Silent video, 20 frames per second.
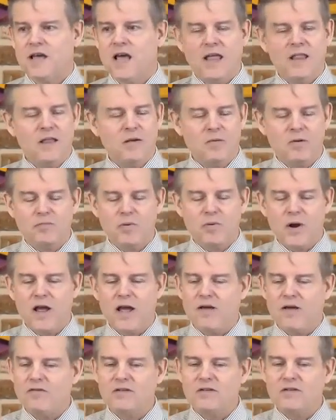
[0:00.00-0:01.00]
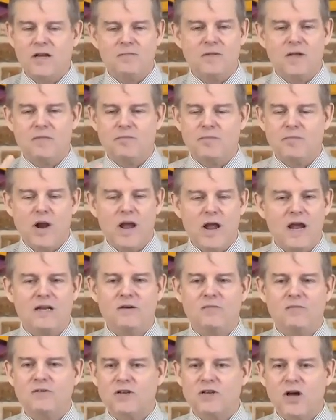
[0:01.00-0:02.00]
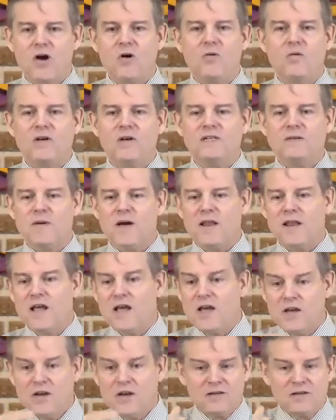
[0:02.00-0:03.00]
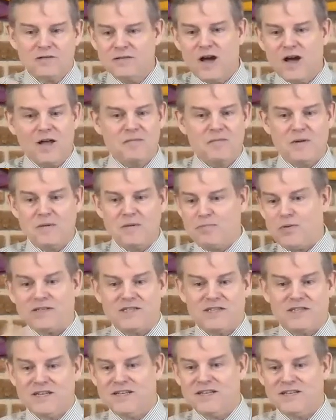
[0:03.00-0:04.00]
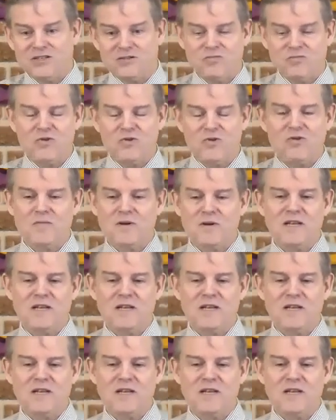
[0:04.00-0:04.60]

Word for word: And they would pray. Every time they prayed, it was always about God be present in this room.